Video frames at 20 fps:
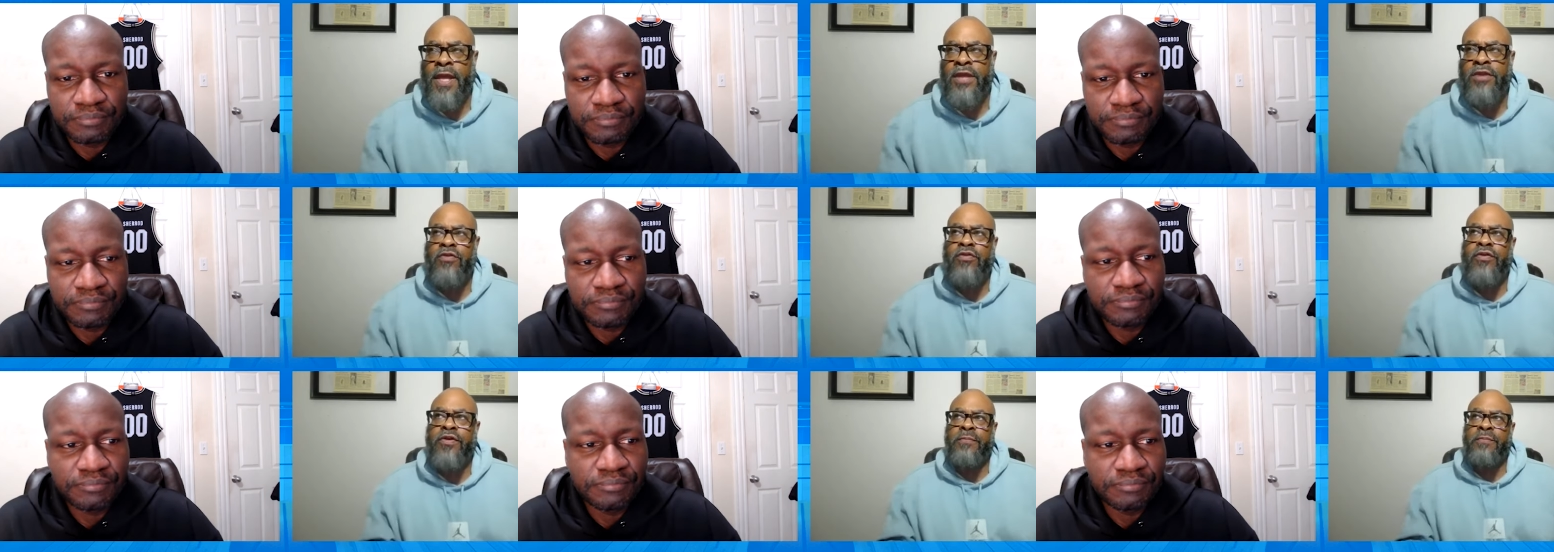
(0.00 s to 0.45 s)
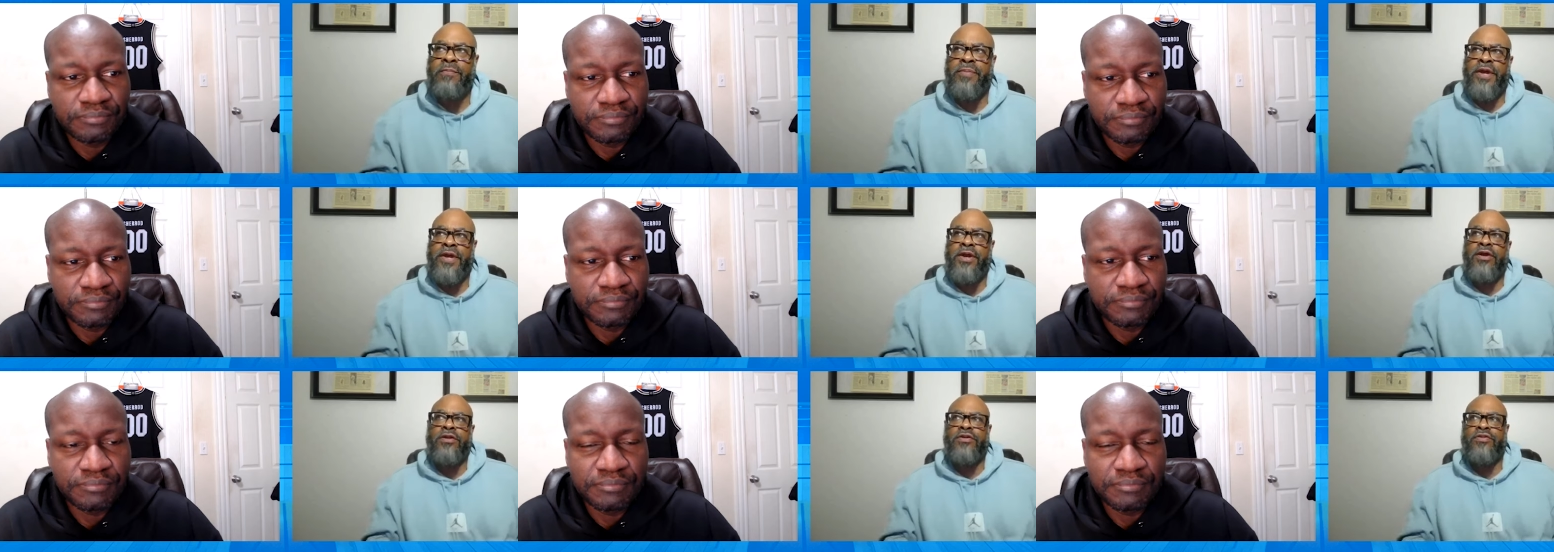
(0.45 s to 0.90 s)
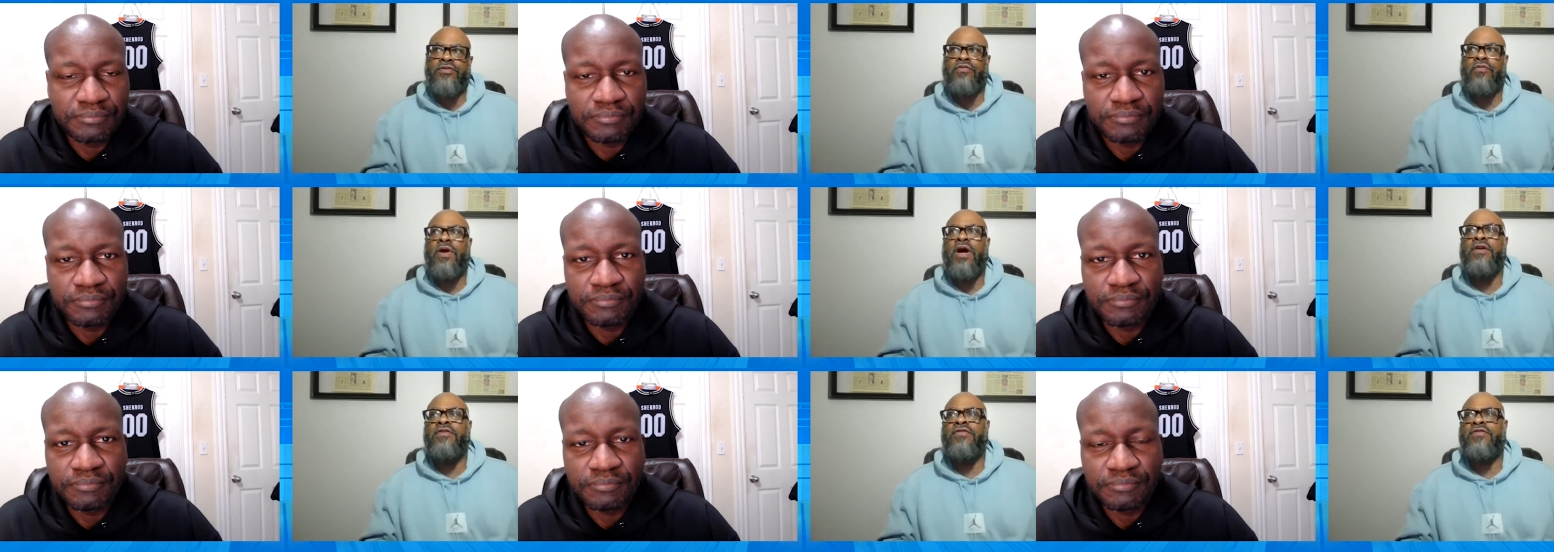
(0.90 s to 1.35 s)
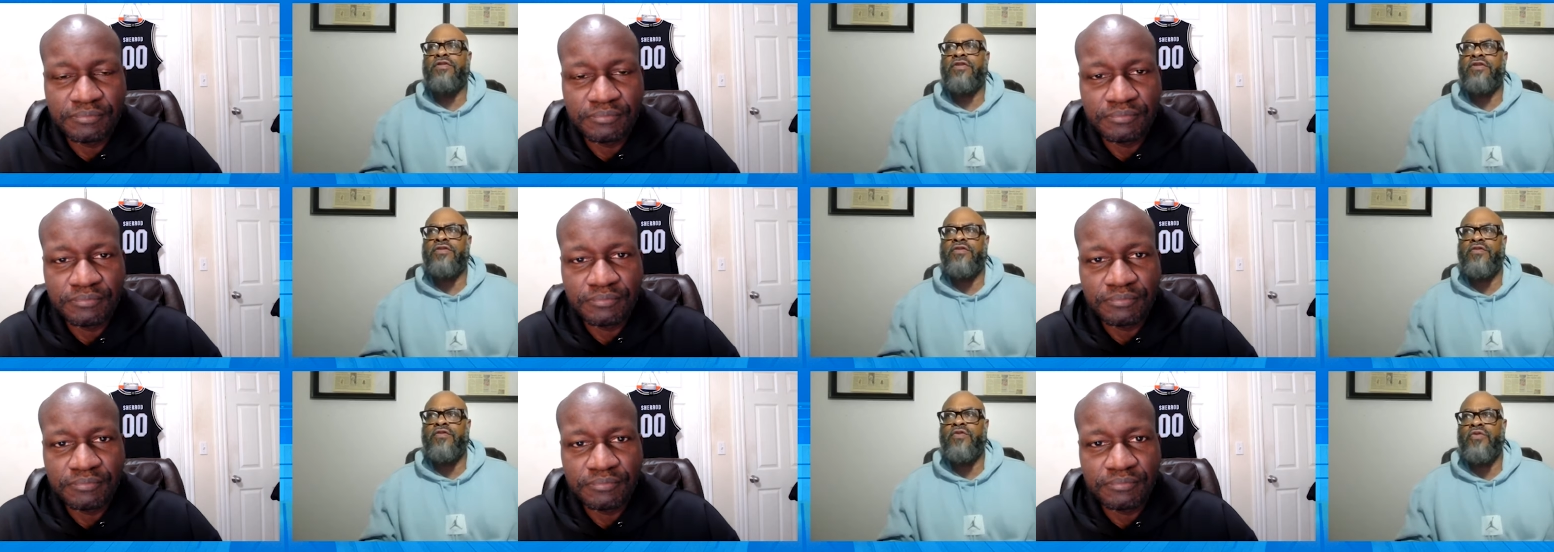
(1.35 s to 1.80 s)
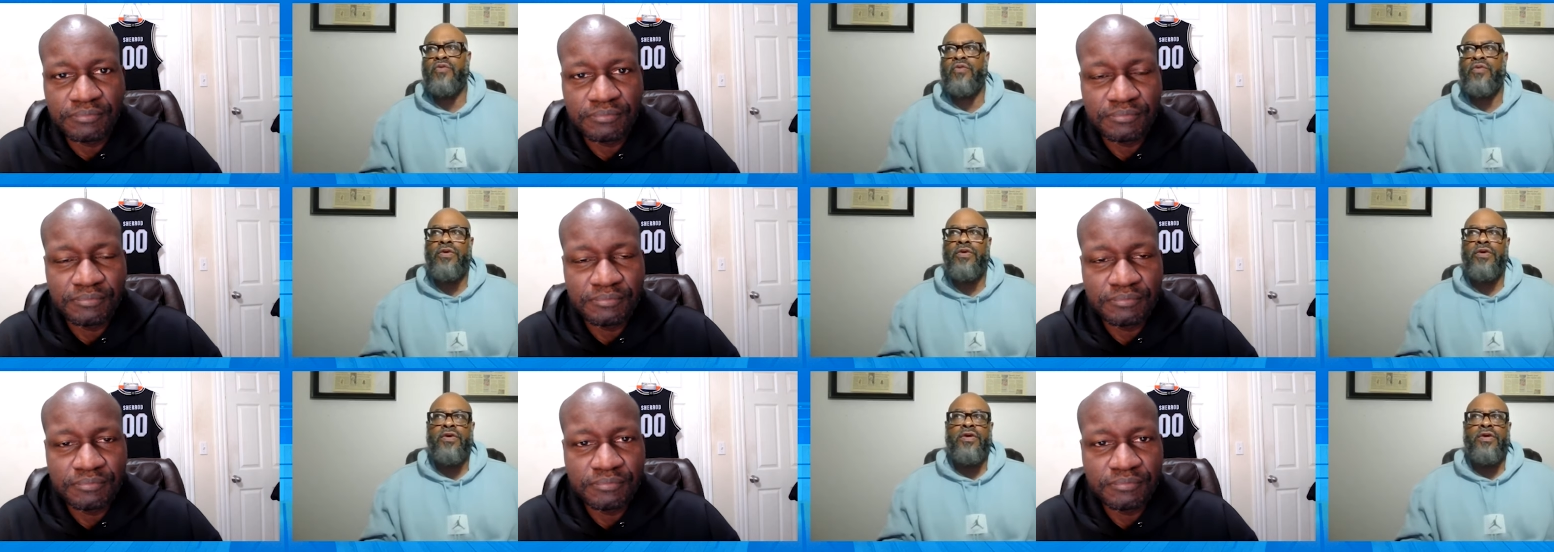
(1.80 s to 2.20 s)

Speaker 1: and you compare this roster to